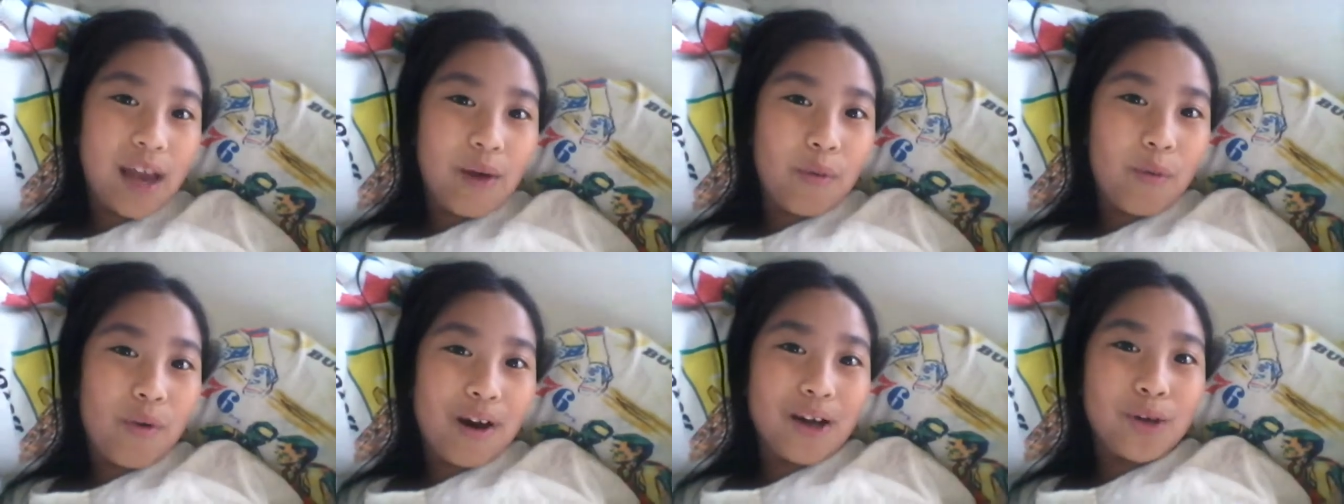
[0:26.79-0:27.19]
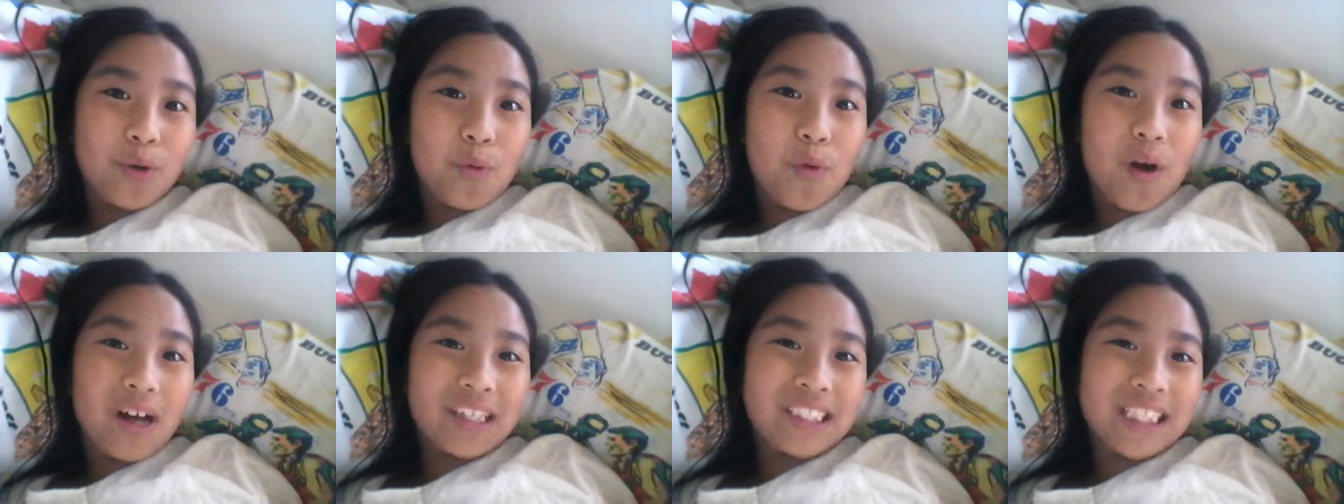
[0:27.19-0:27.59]
I want to
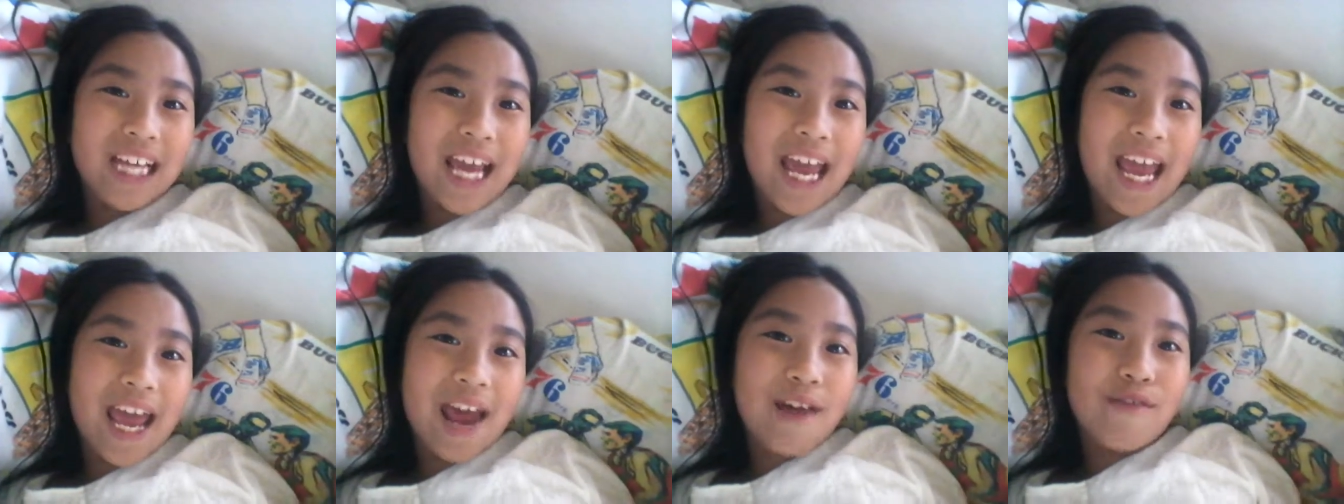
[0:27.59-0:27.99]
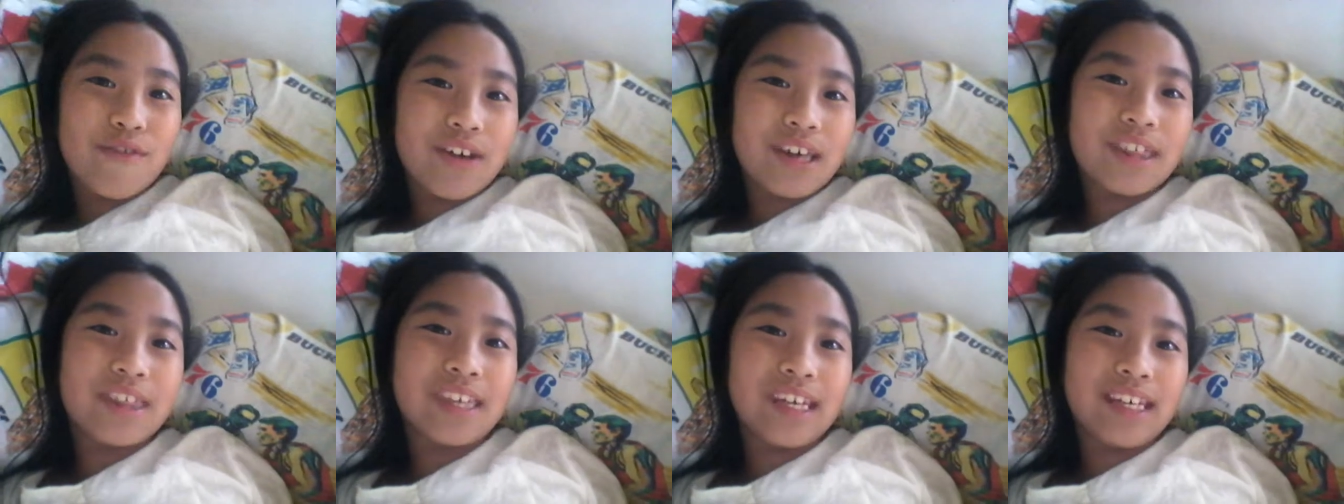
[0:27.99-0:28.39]
watch
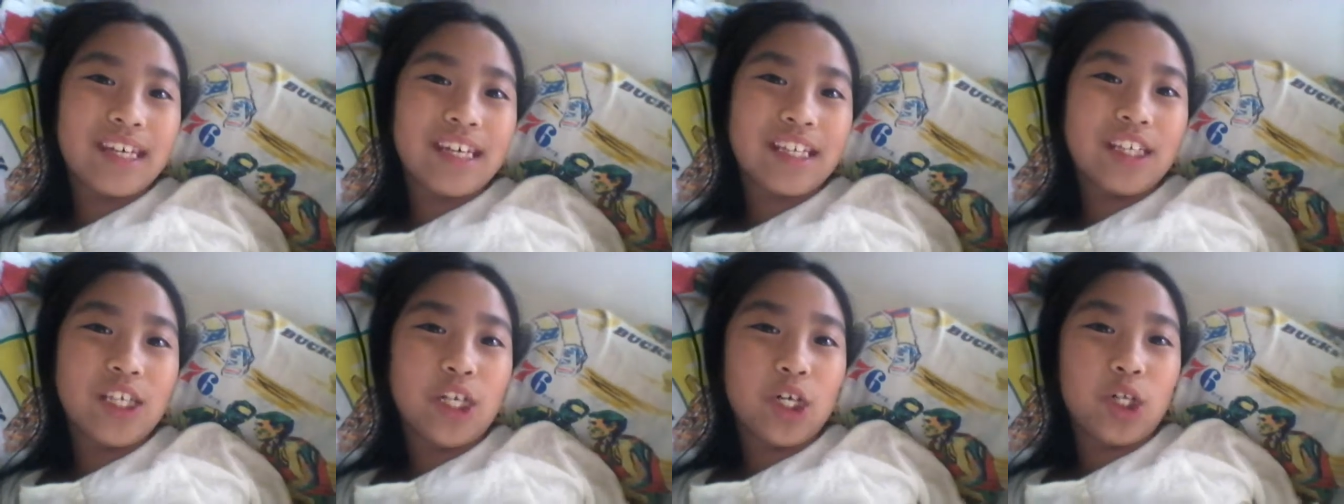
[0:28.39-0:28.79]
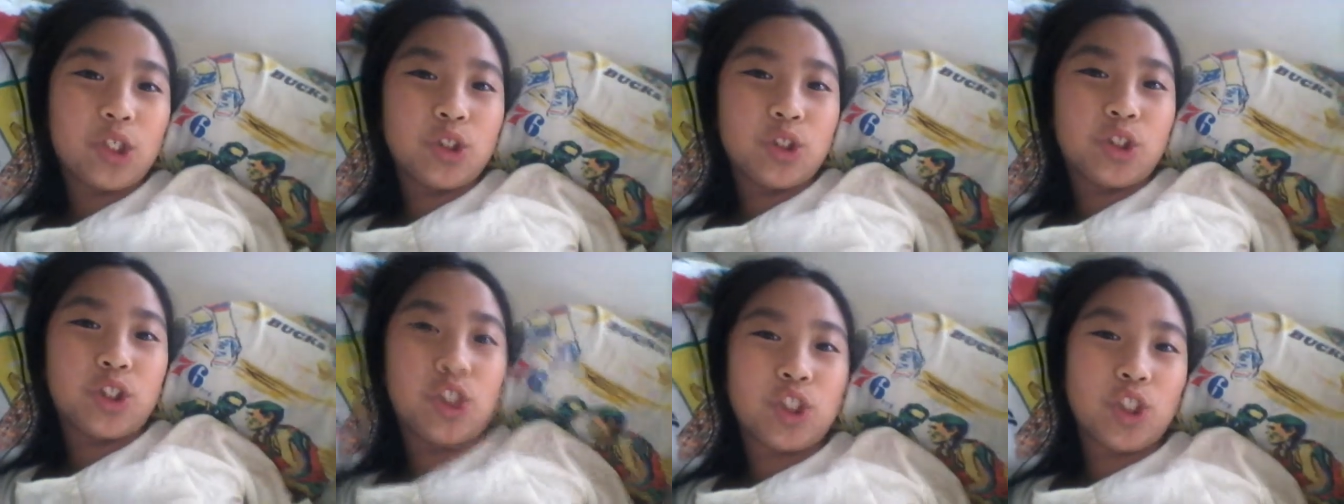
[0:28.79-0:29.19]
everything in
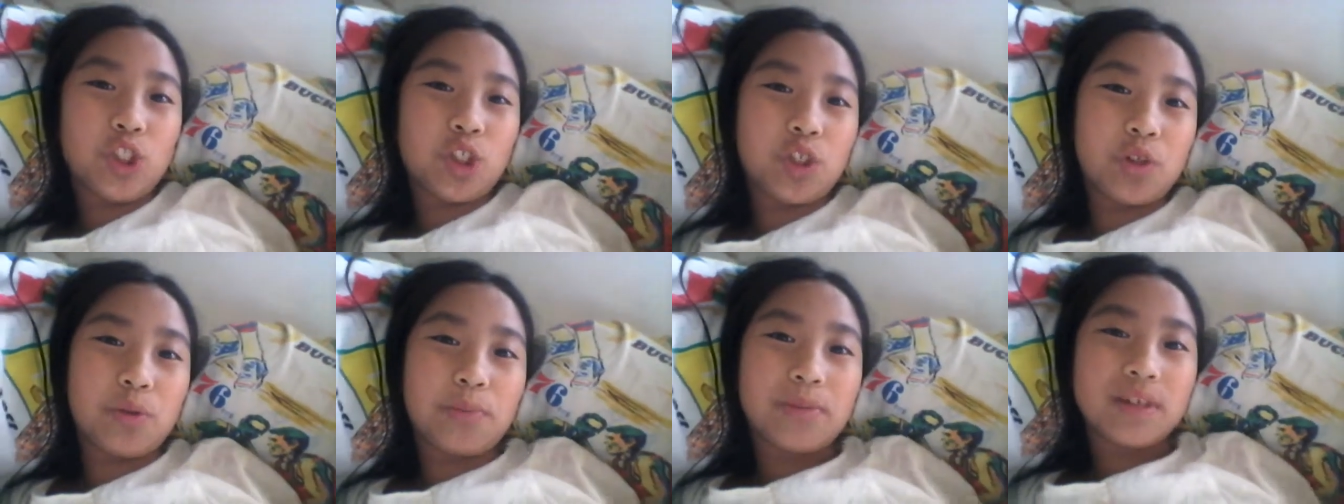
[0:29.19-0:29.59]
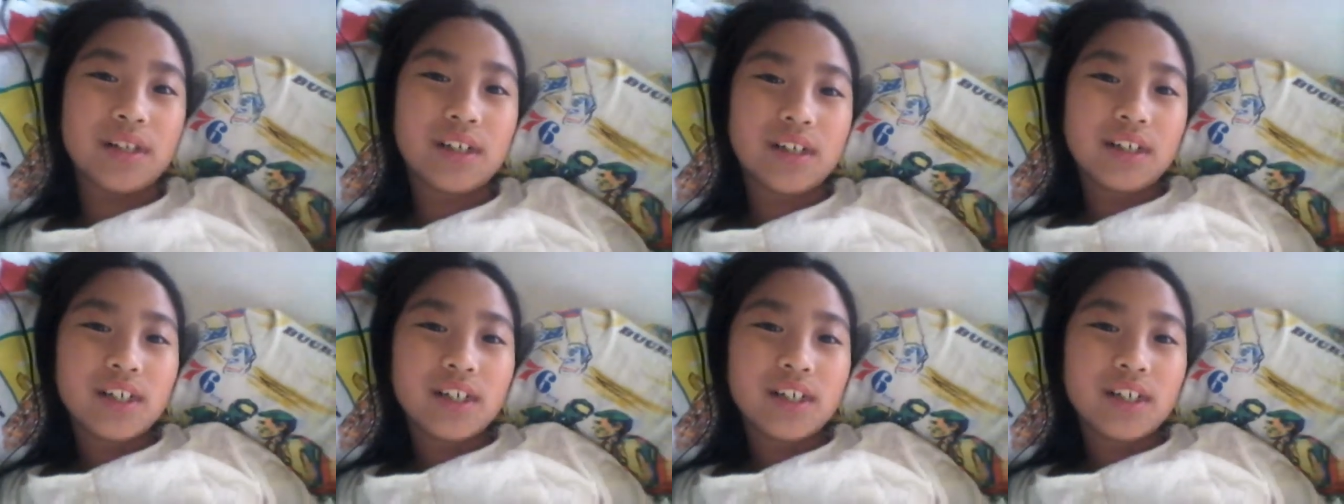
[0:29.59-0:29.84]
YouTube.